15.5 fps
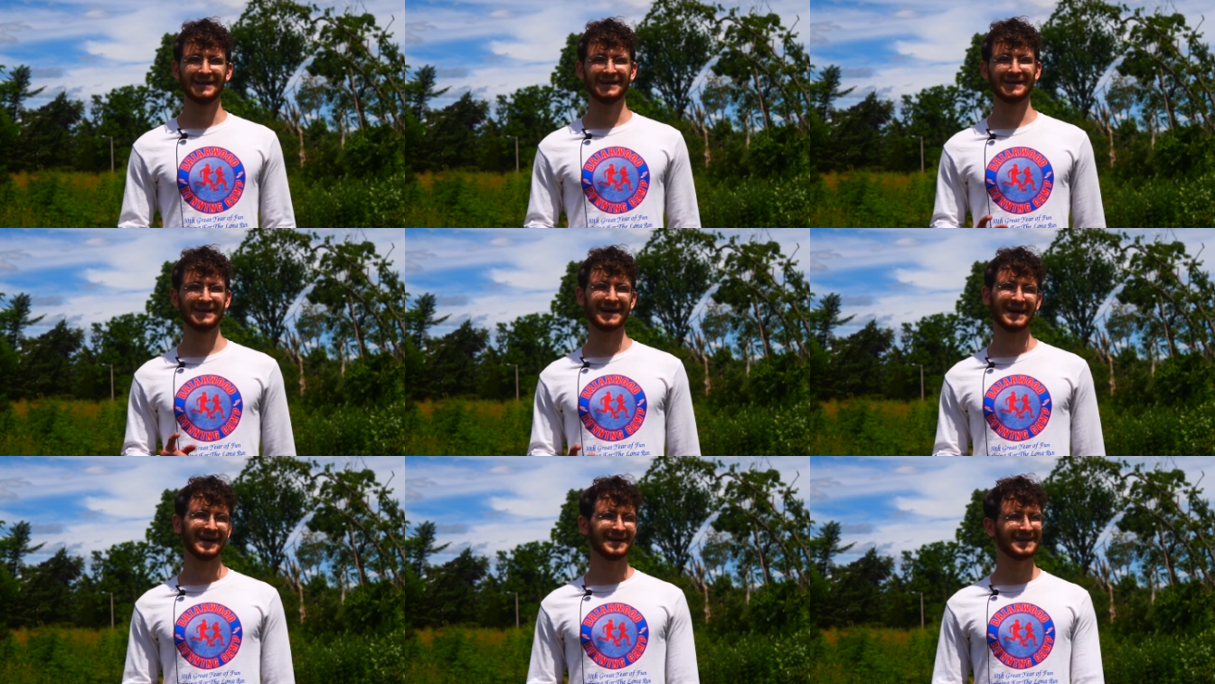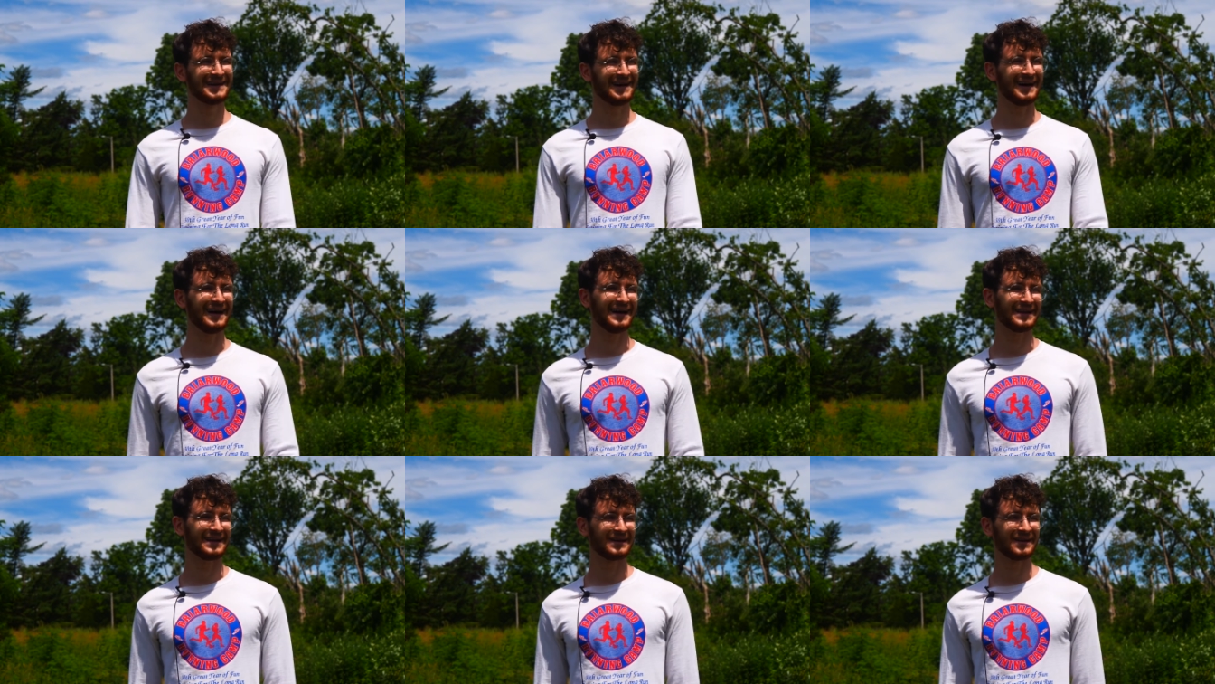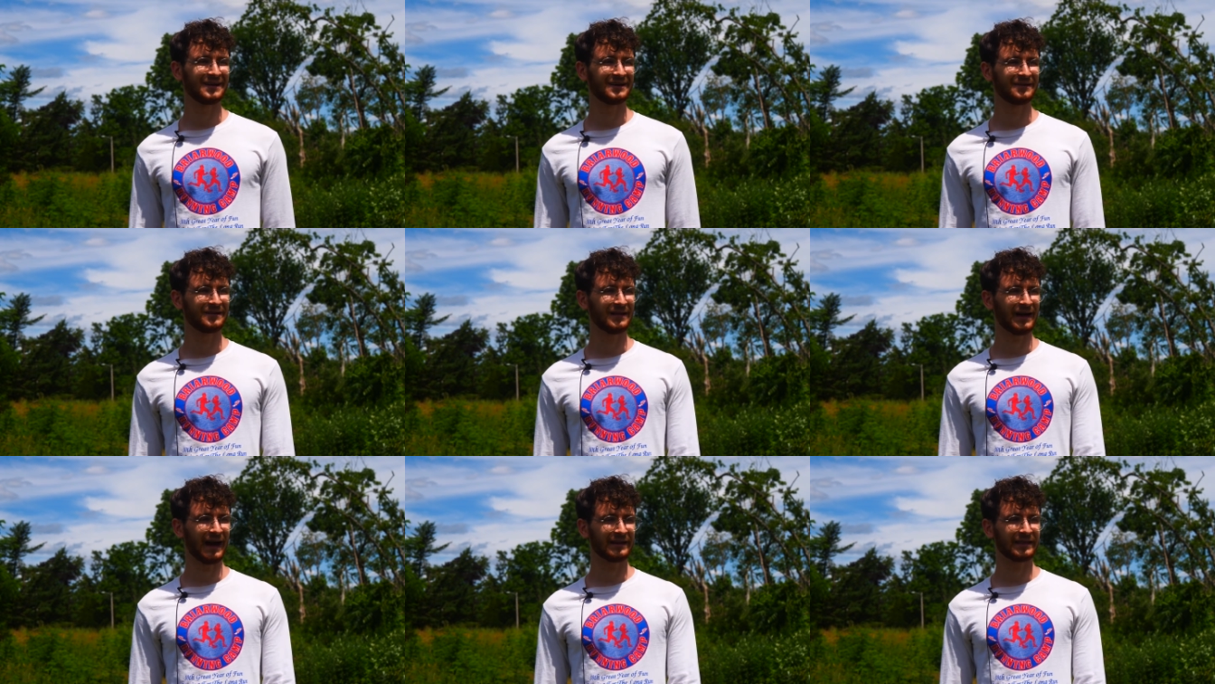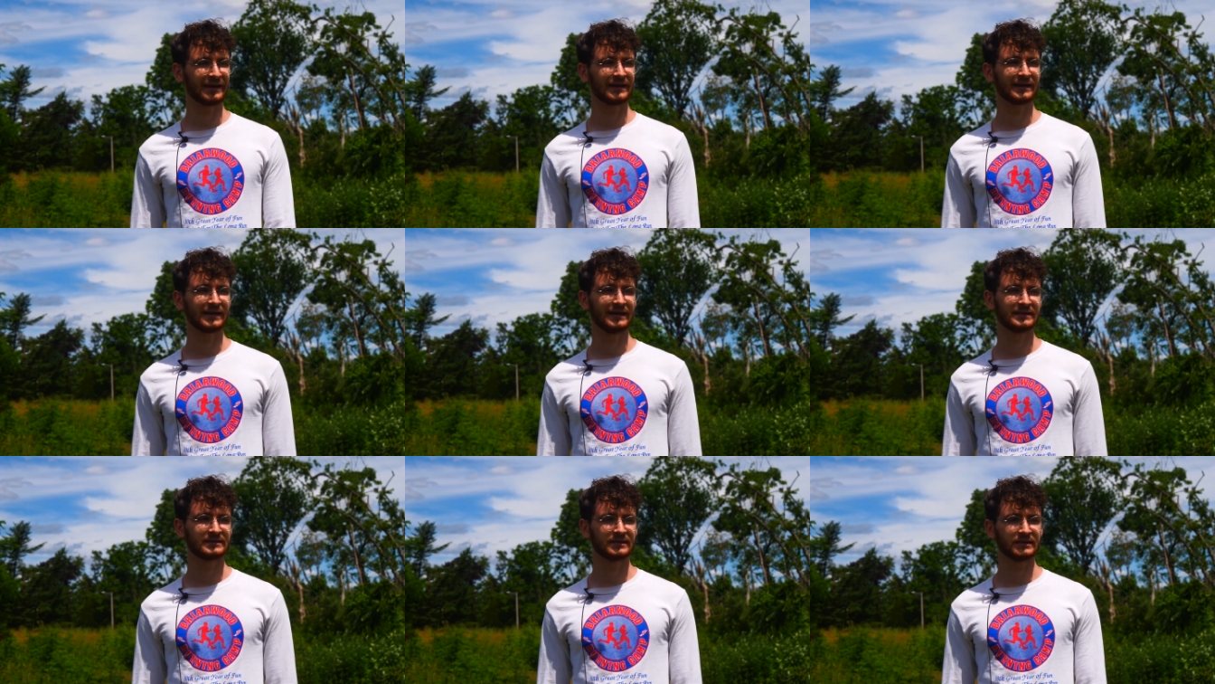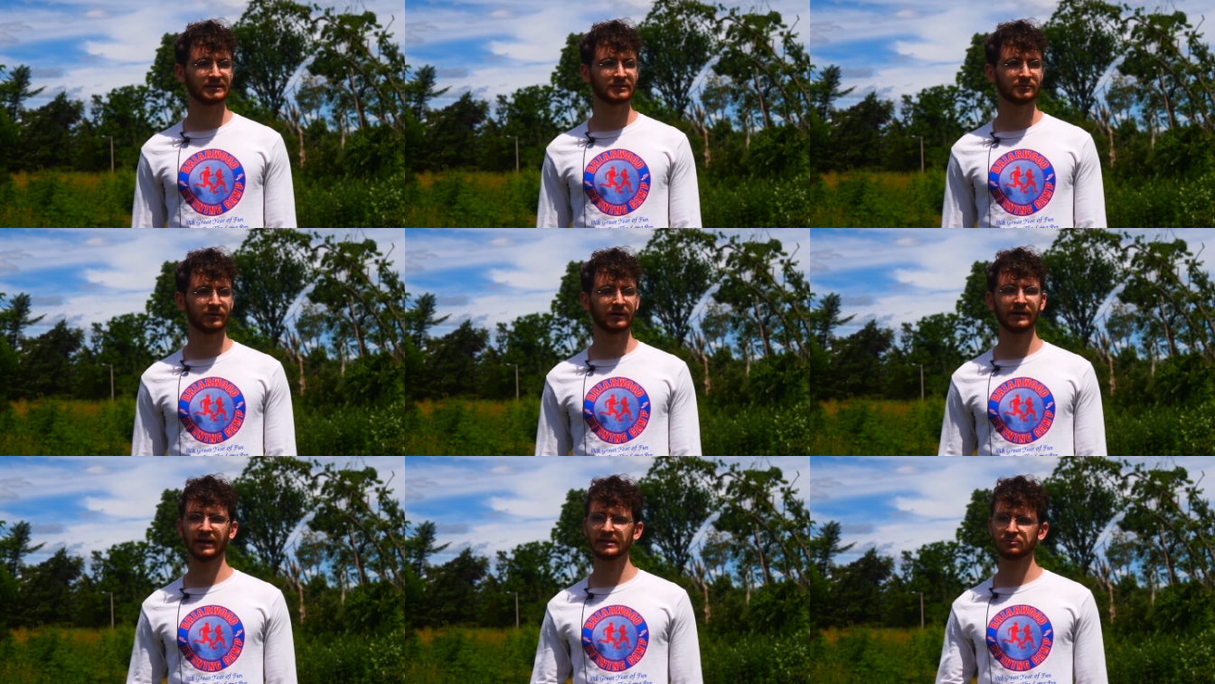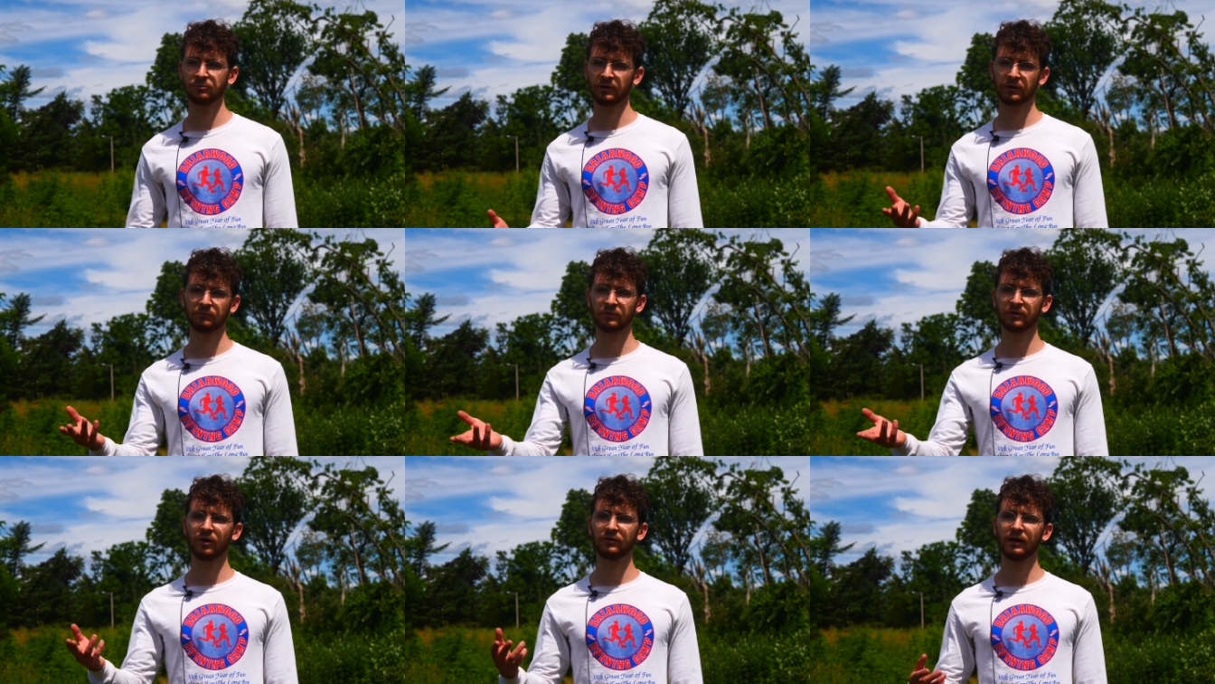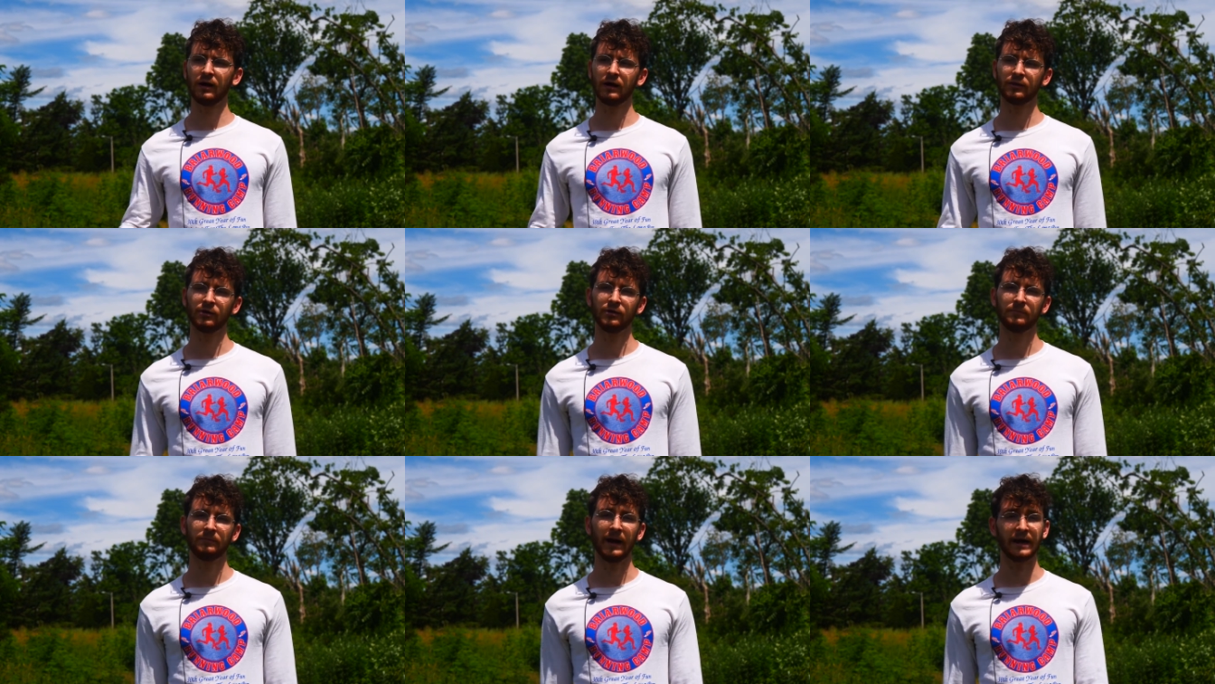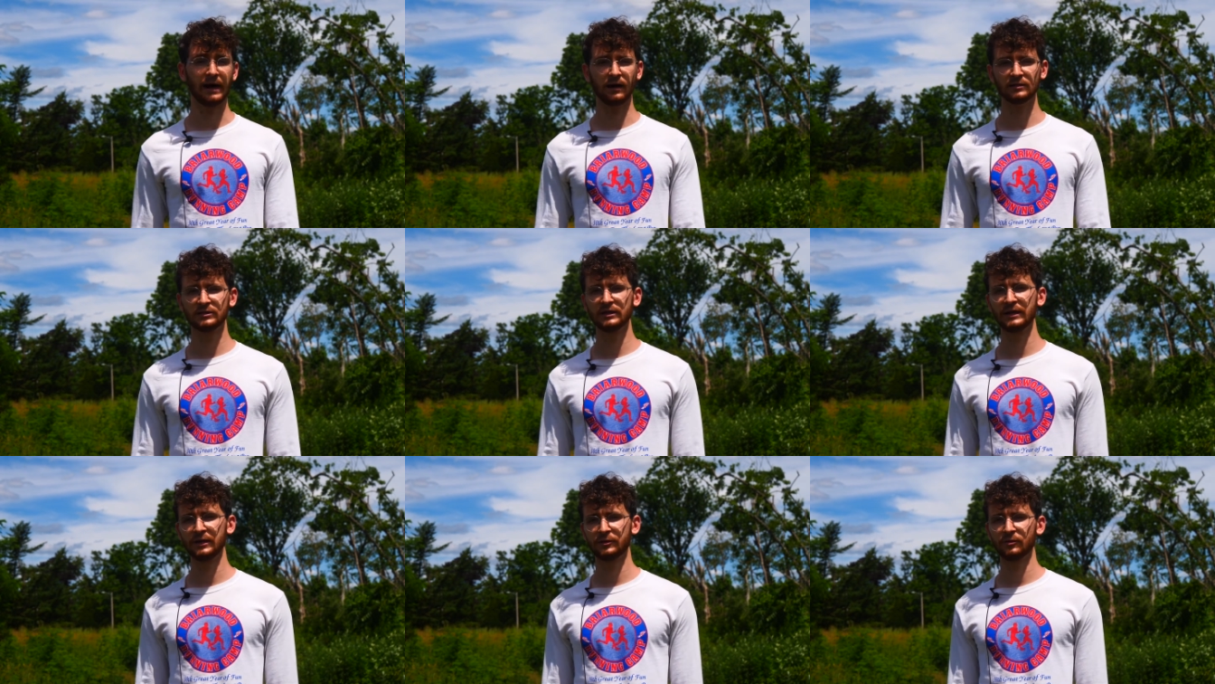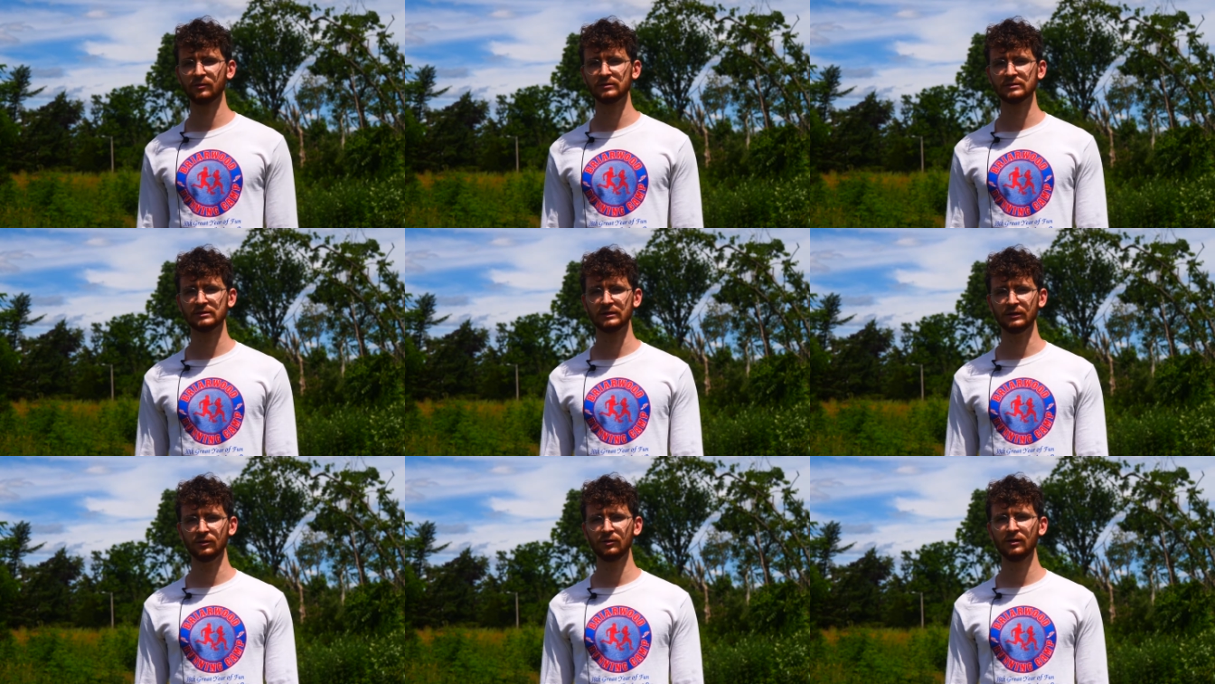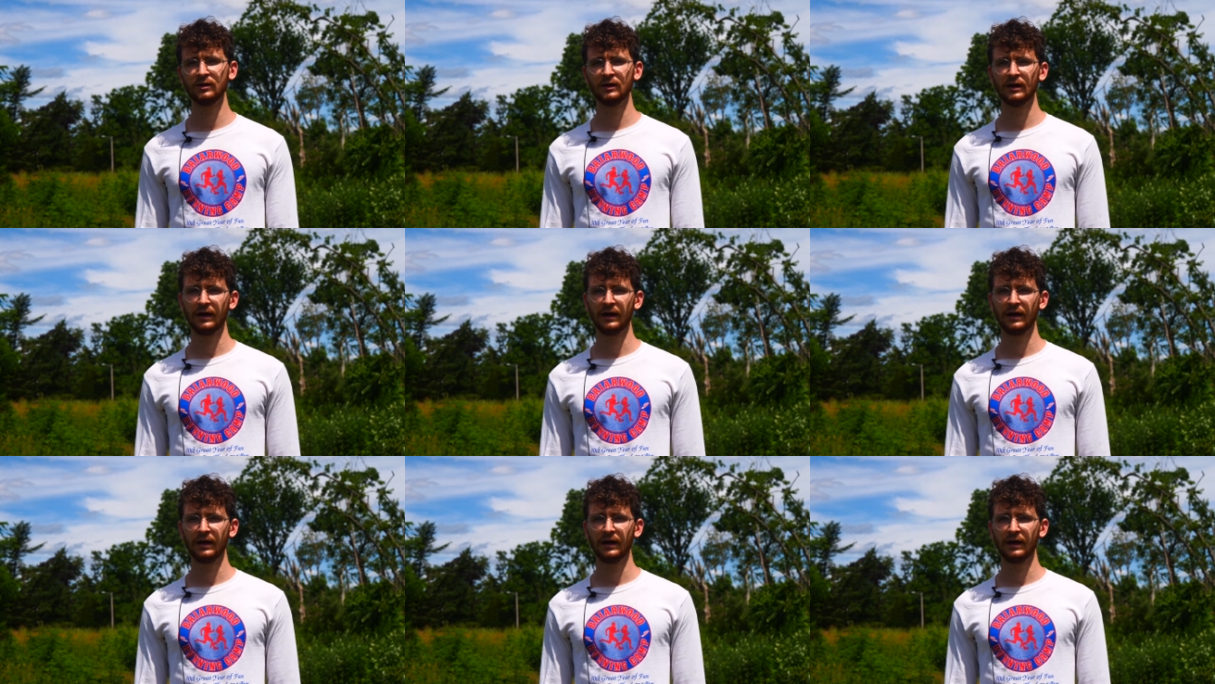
yeah, and I think it's just really nice working with all the other biology interns too.